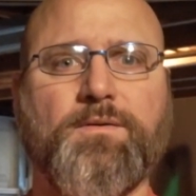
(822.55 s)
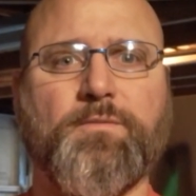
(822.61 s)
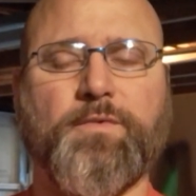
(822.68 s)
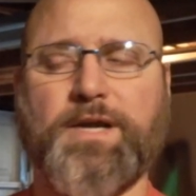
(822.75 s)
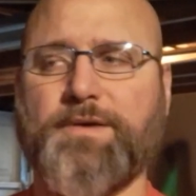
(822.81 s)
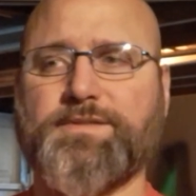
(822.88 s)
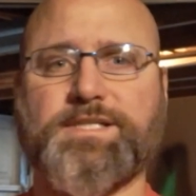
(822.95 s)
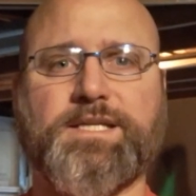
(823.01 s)

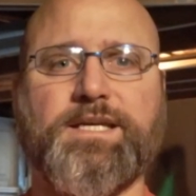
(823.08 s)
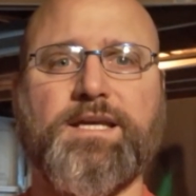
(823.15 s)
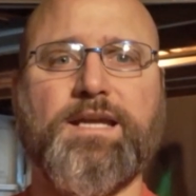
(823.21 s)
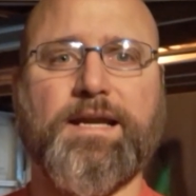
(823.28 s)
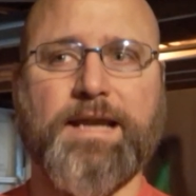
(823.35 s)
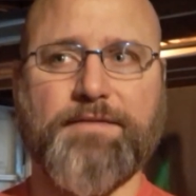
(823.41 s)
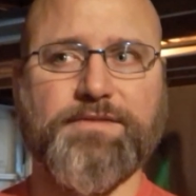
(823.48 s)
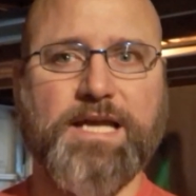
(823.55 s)
When I was a kid,
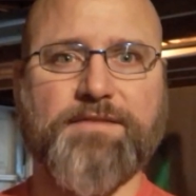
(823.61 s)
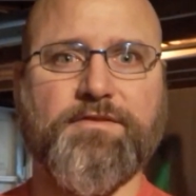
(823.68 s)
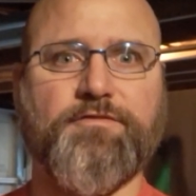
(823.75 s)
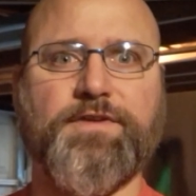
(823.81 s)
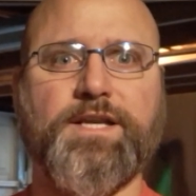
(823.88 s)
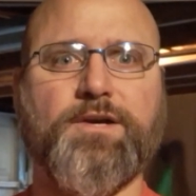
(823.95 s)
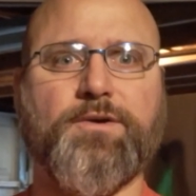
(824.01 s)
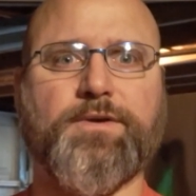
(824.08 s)
I'd have to have a
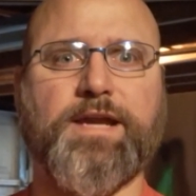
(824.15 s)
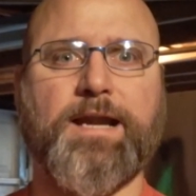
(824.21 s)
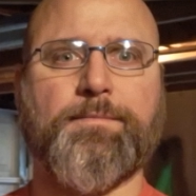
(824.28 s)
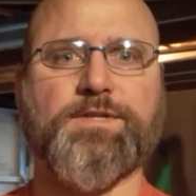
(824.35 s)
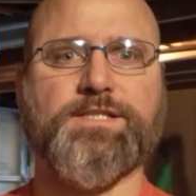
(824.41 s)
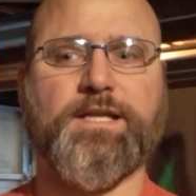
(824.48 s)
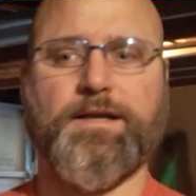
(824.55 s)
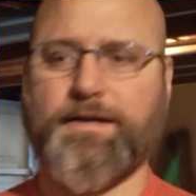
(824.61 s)
video
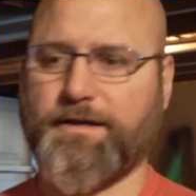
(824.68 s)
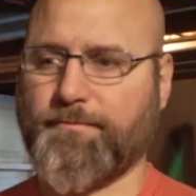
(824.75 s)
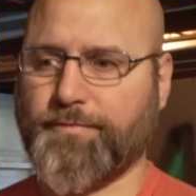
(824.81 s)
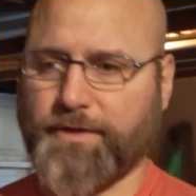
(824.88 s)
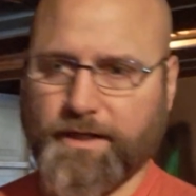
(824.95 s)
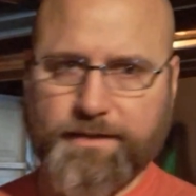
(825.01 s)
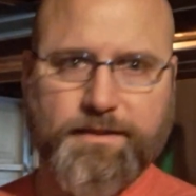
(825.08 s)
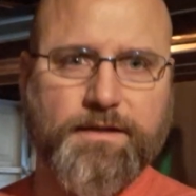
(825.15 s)
camera standing here
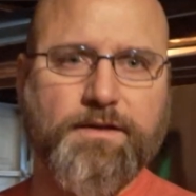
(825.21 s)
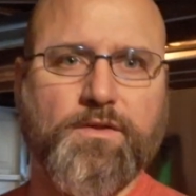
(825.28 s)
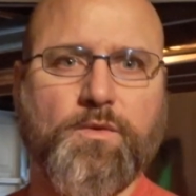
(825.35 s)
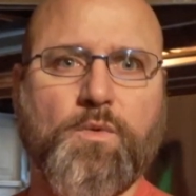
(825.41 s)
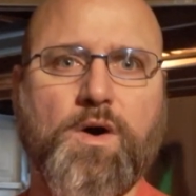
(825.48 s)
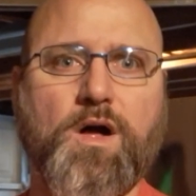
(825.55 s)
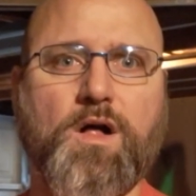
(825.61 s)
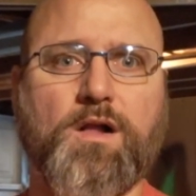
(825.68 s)
plugged into the
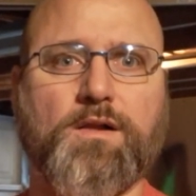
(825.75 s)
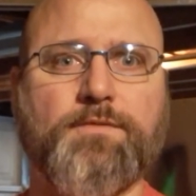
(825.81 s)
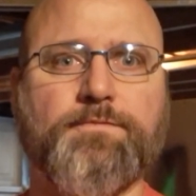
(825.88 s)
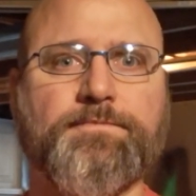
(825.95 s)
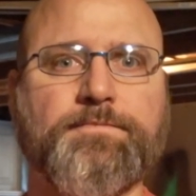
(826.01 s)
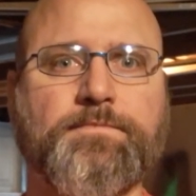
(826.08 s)
wall.